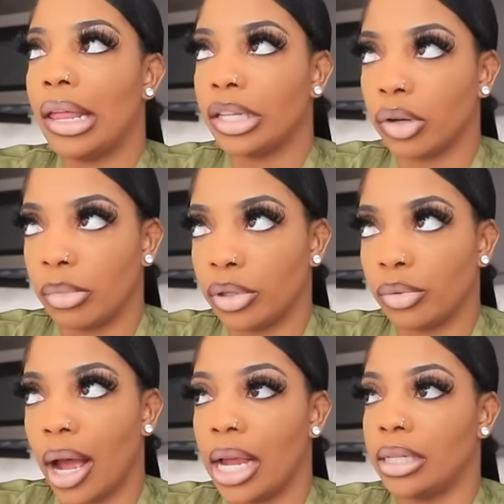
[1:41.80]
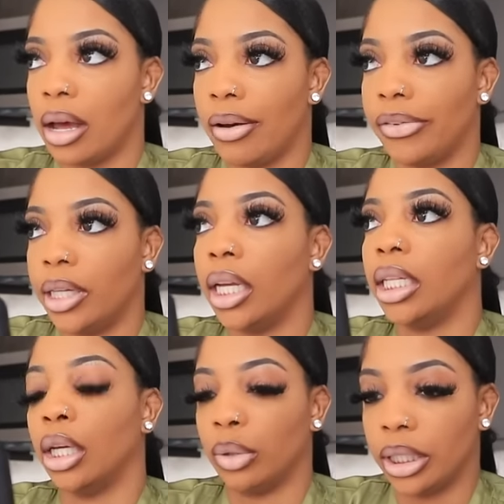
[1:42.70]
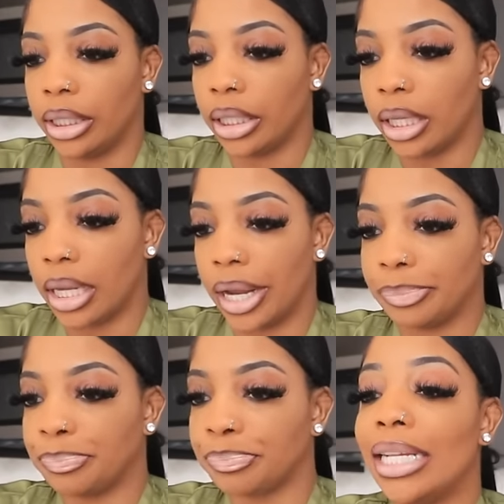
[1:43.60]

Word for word: I think that's what I'm gonna do, iced coffee and donuts today.